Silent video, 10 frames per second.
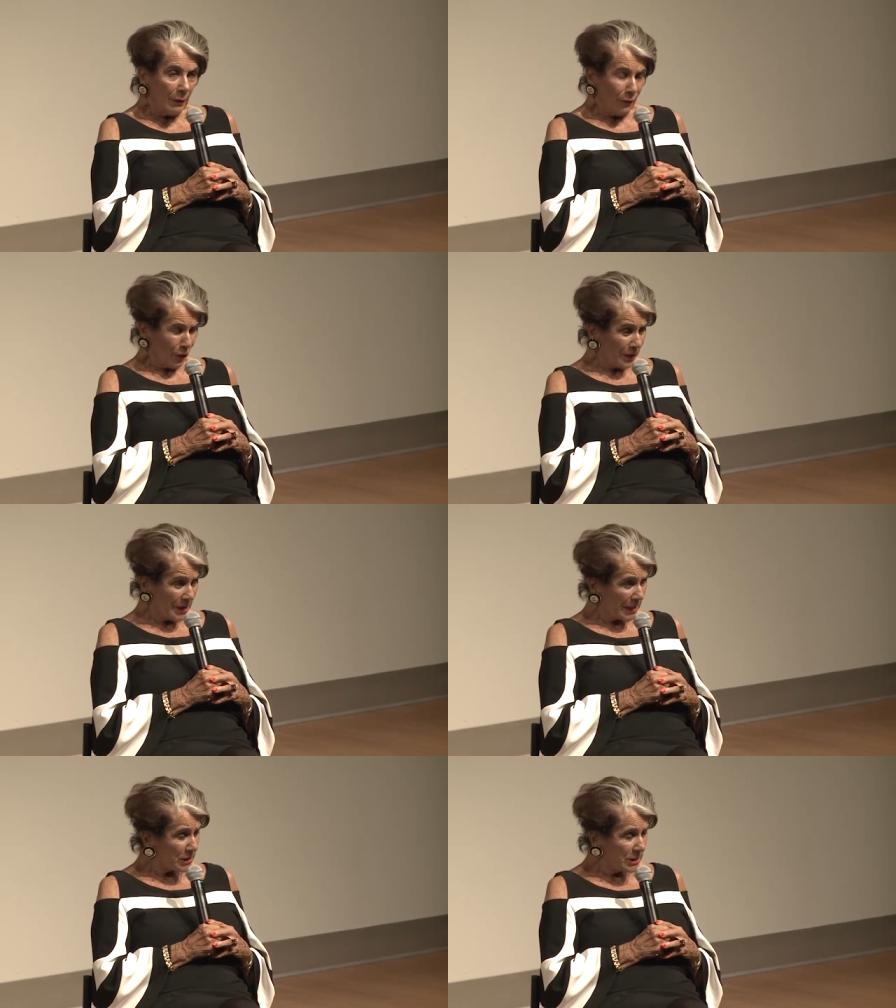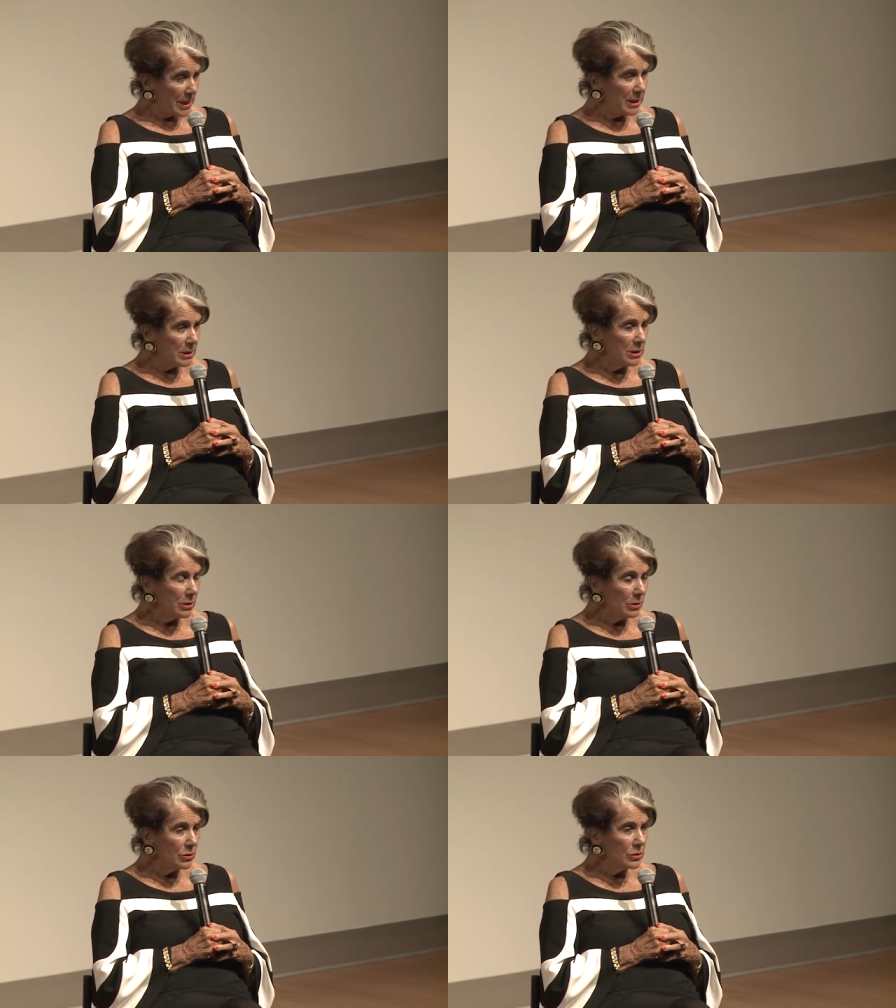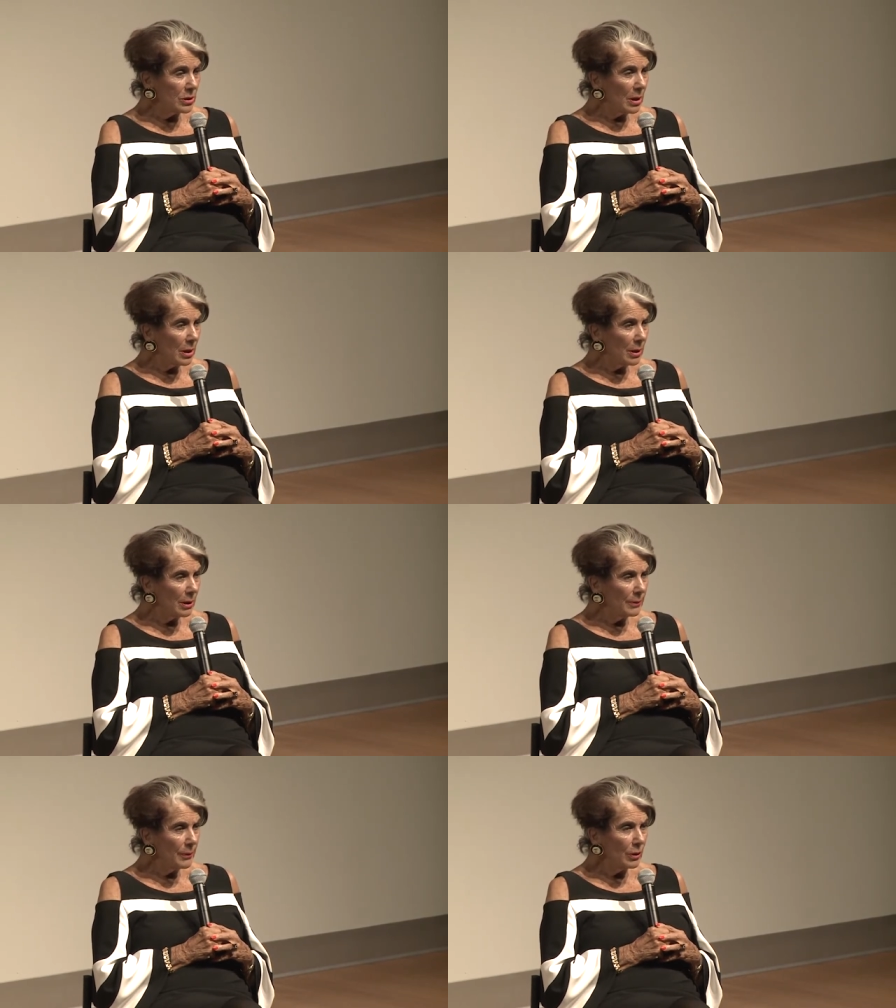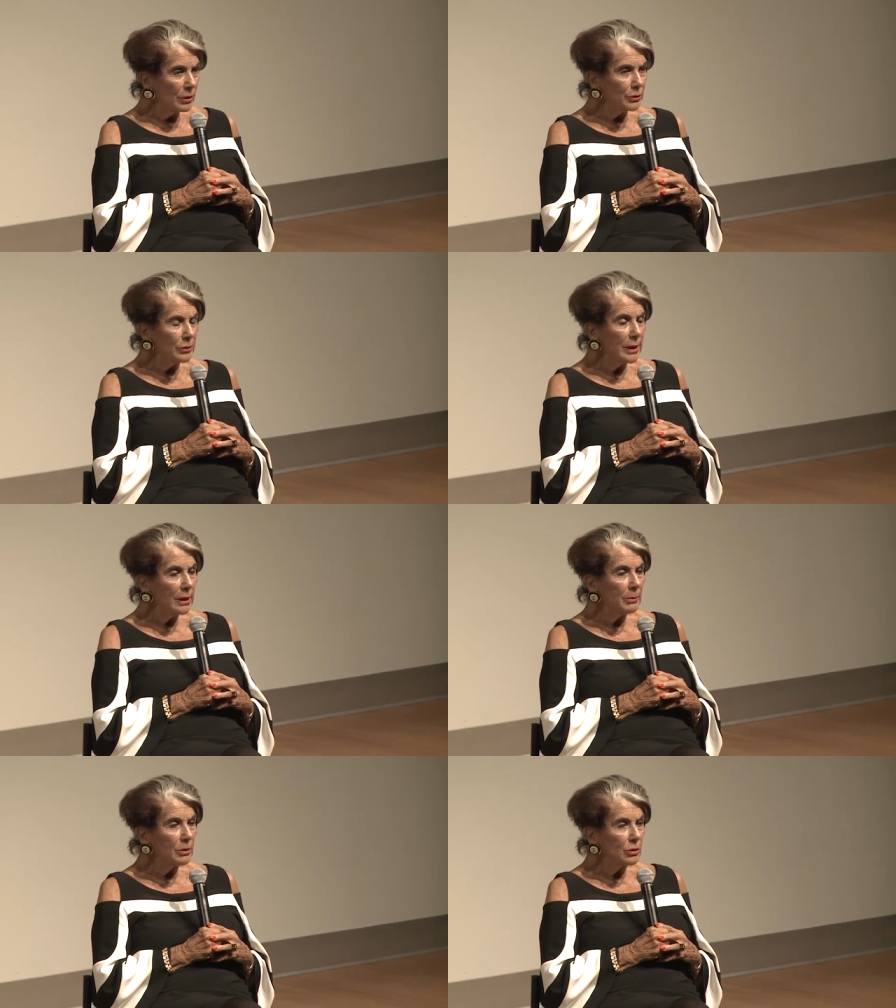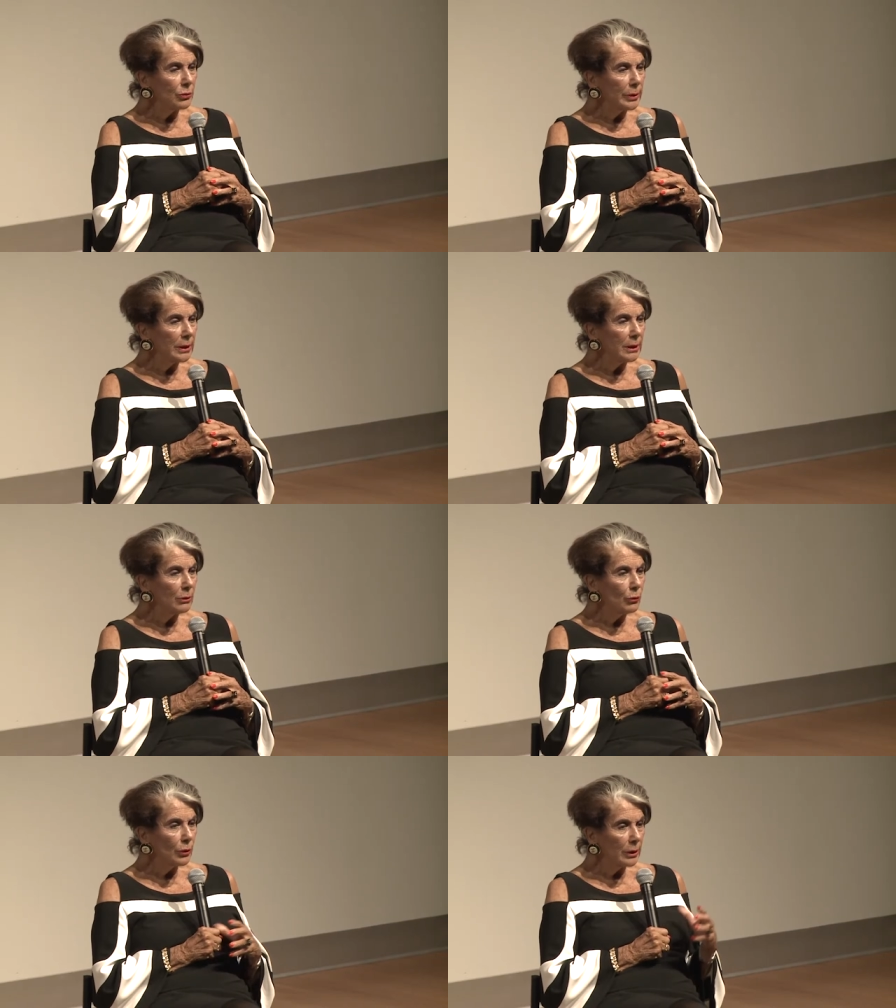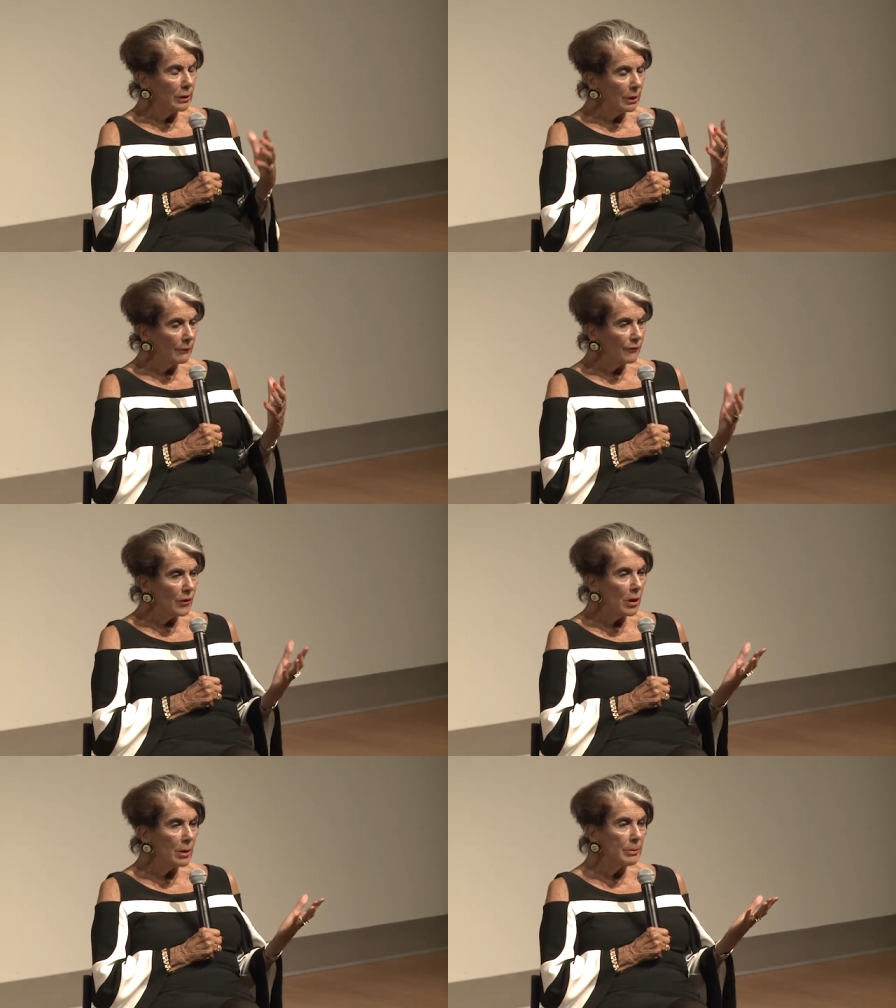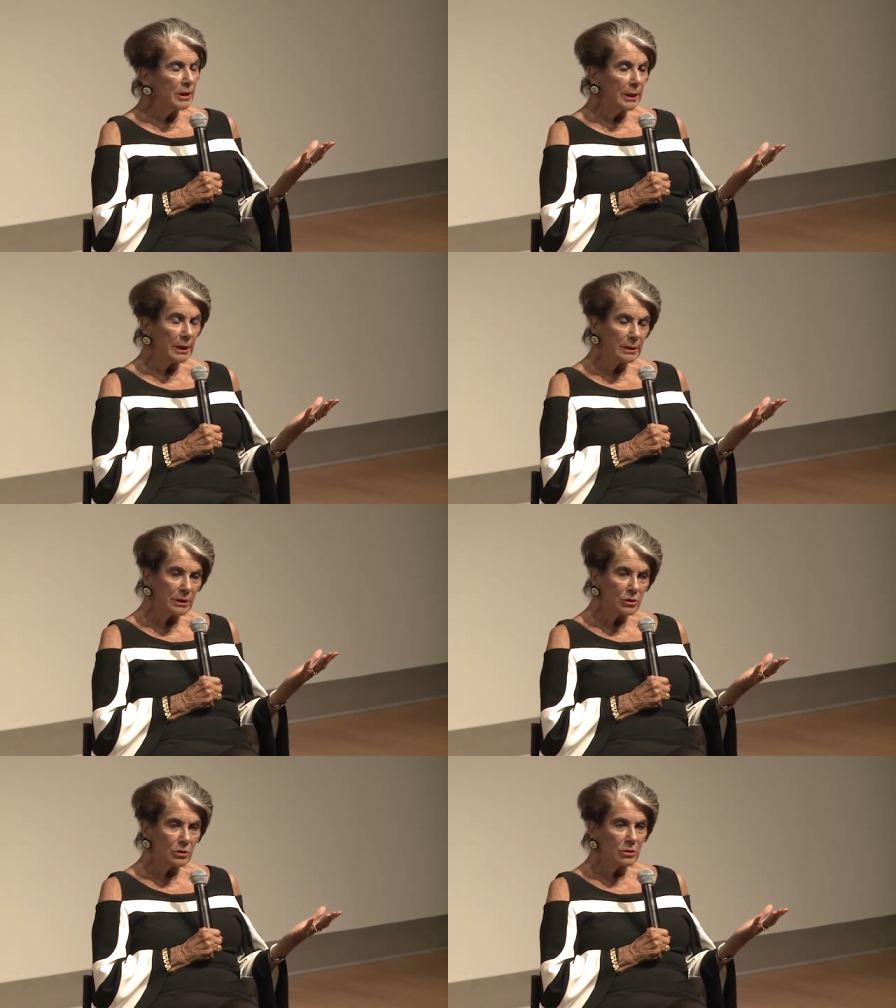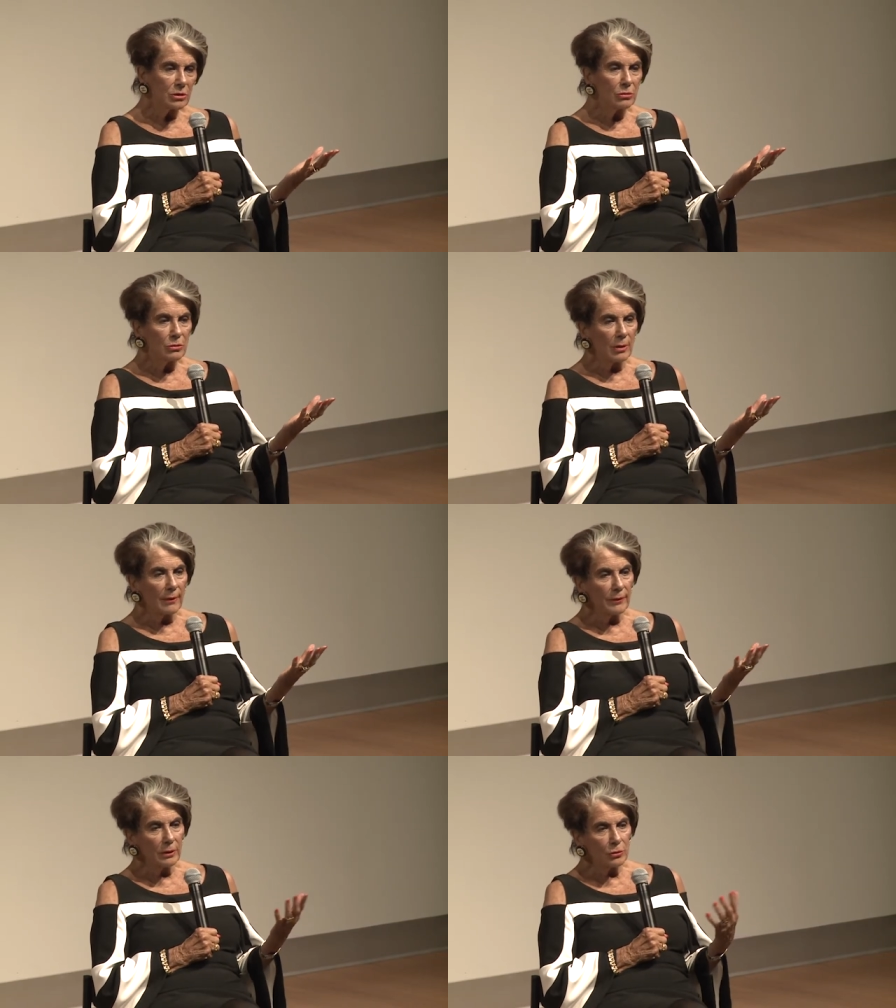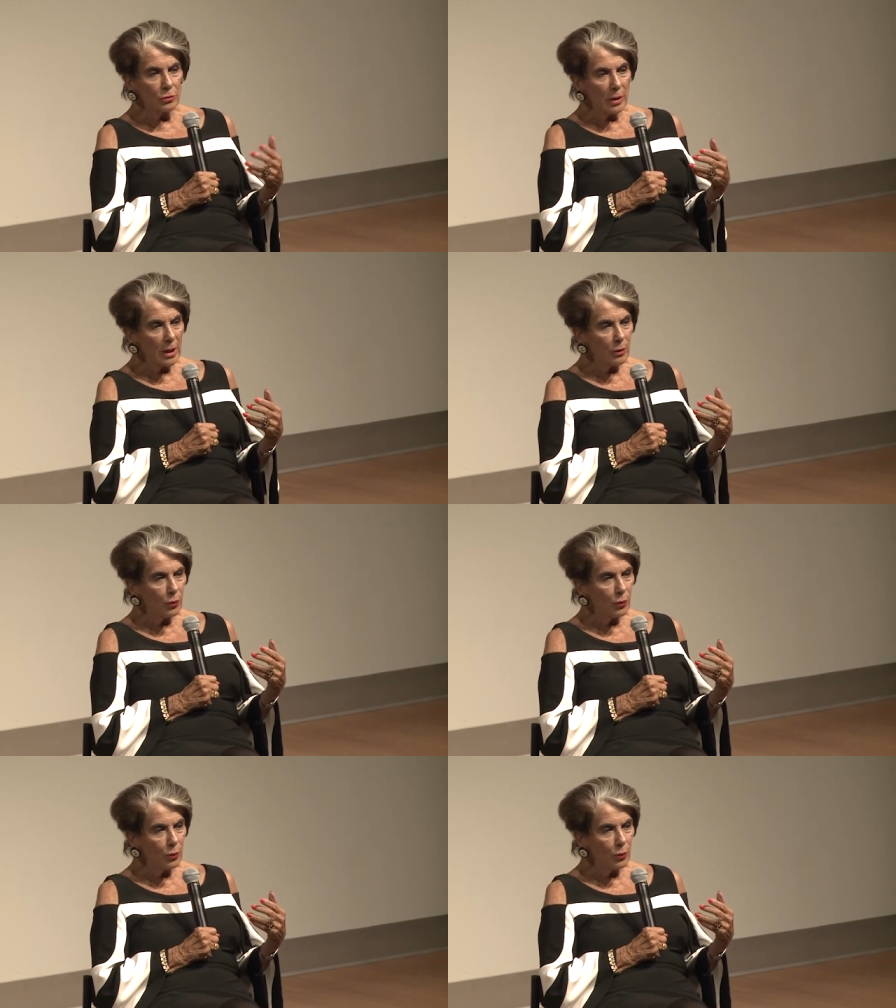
for the next 10 years, alternating between working on a farm, digging ditches, driving a truck,